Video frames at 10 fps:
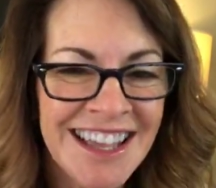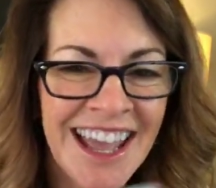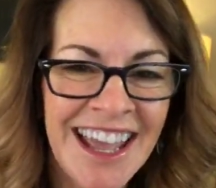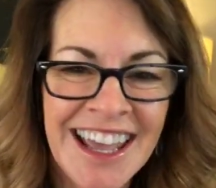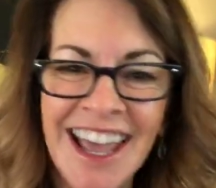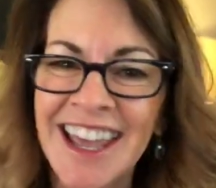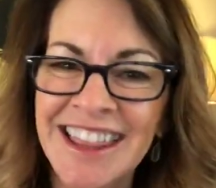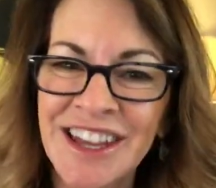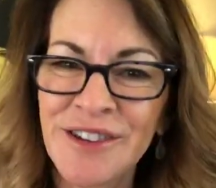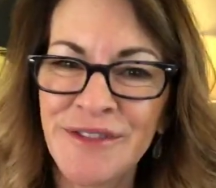Hey
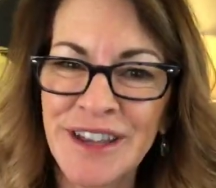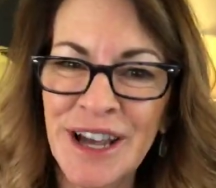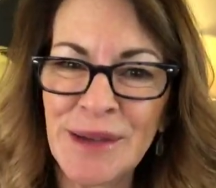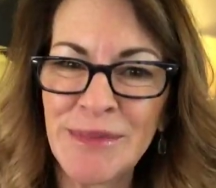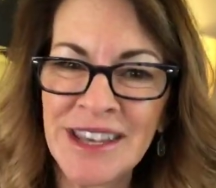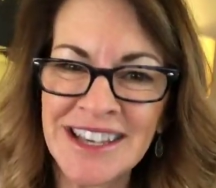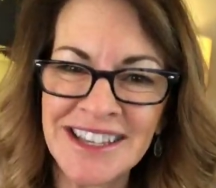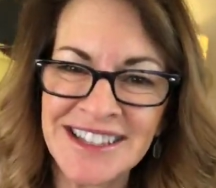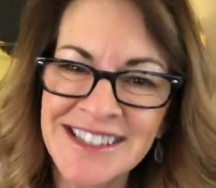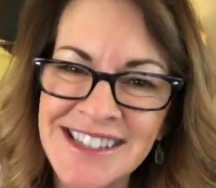there,
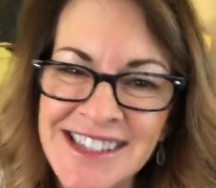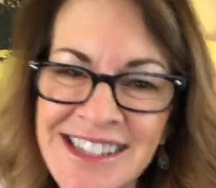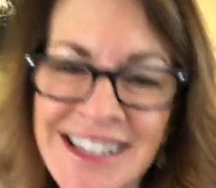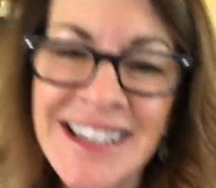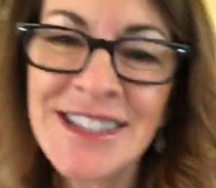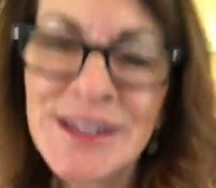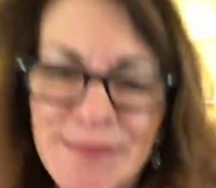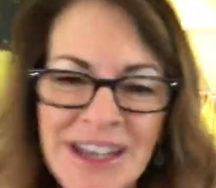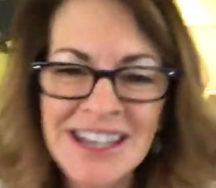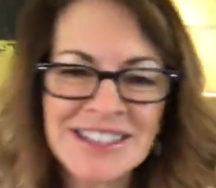VIPs. It's
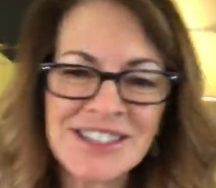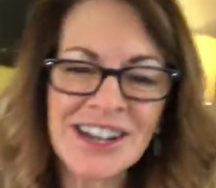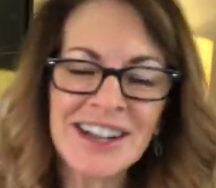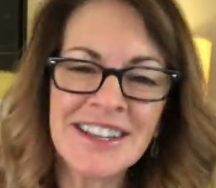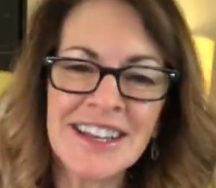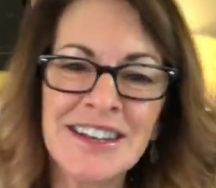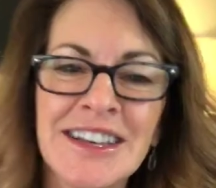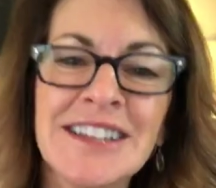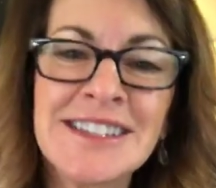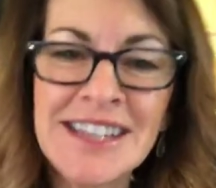me, it's Shonda.
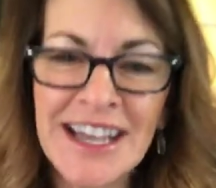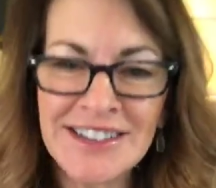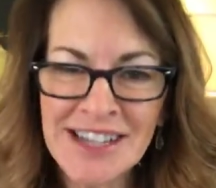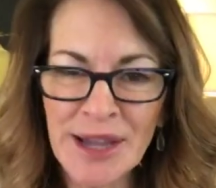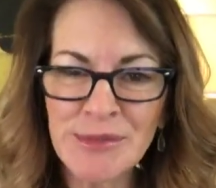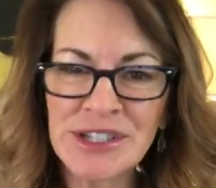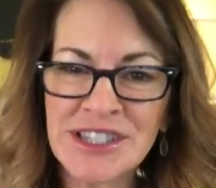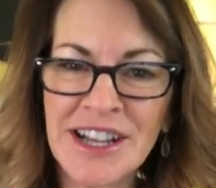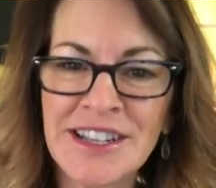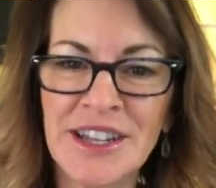It's nail time with
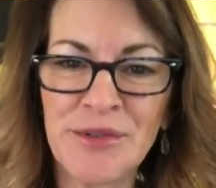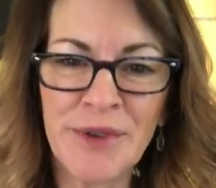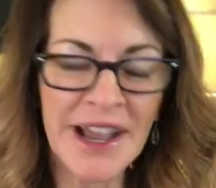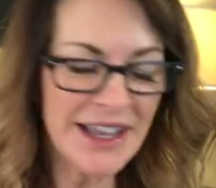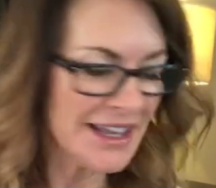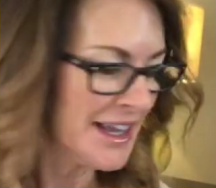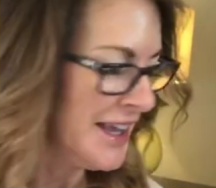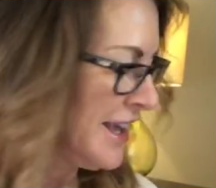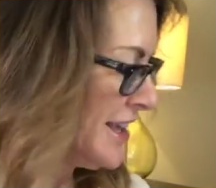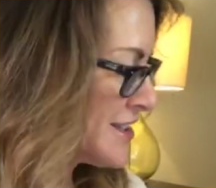Shonda, right?
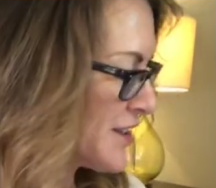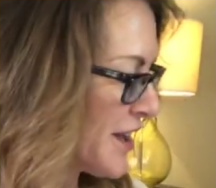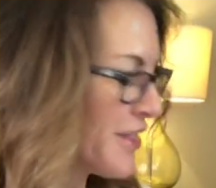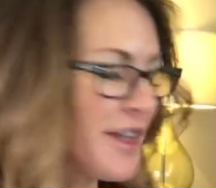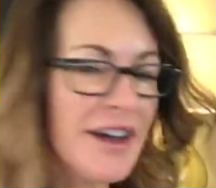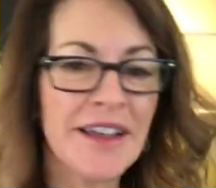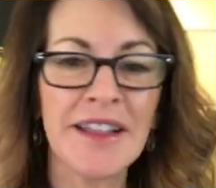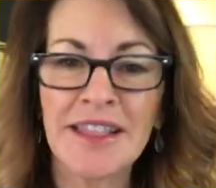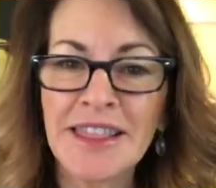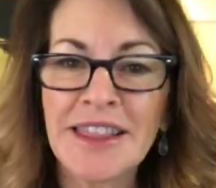So I thought
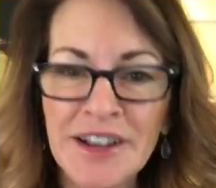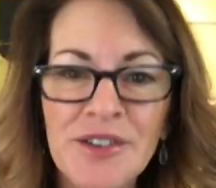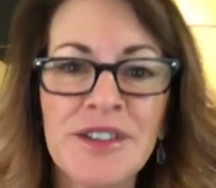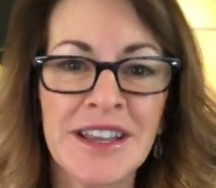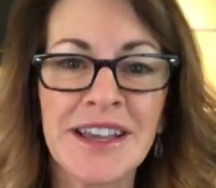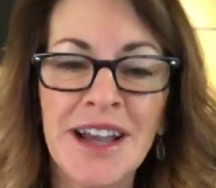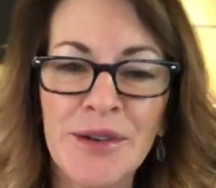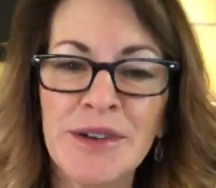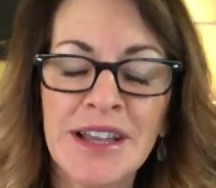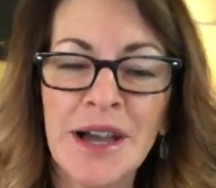literally I
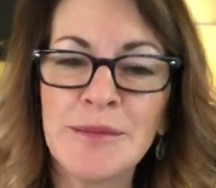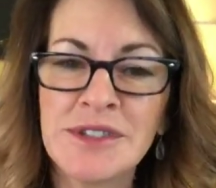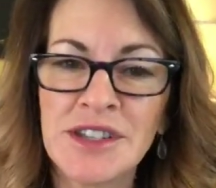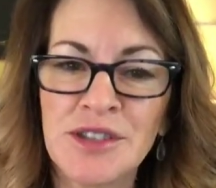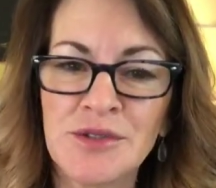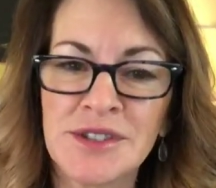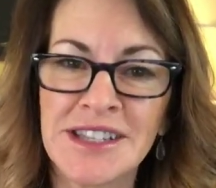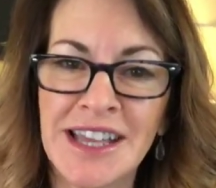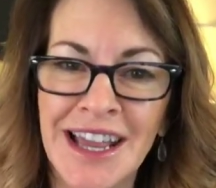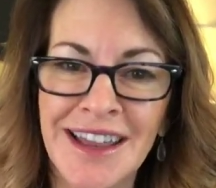would come to you
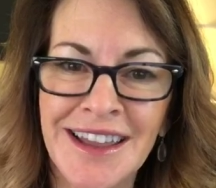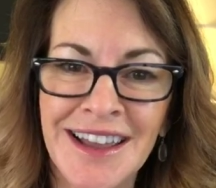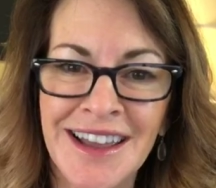today